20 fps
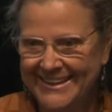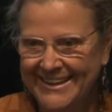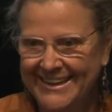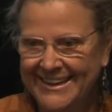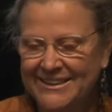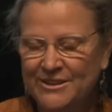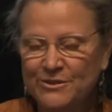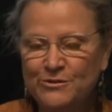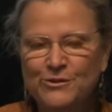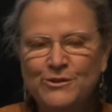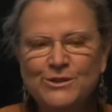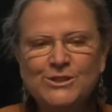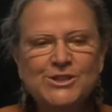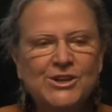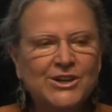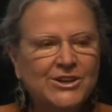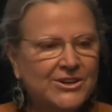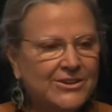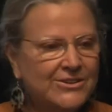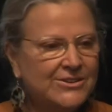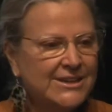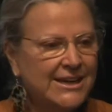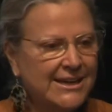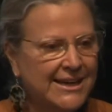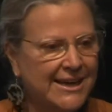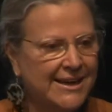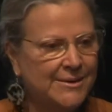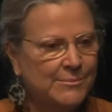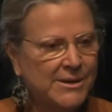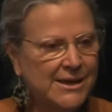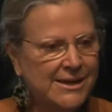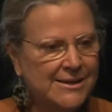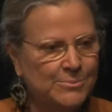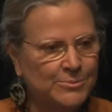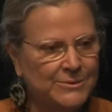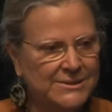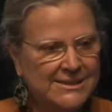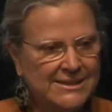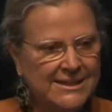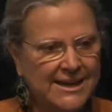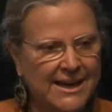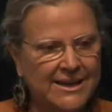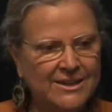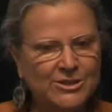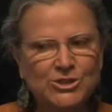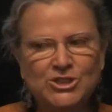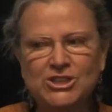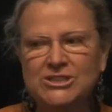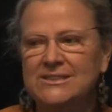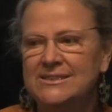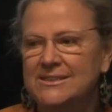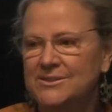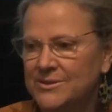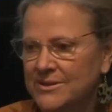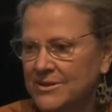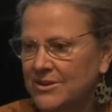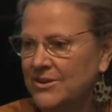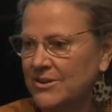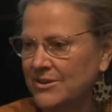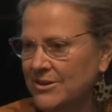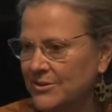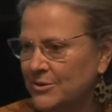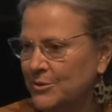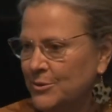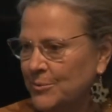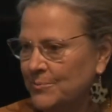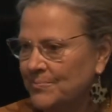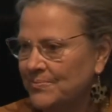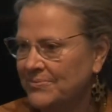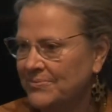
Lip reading: And the first article that came up was an Al Jazeera article.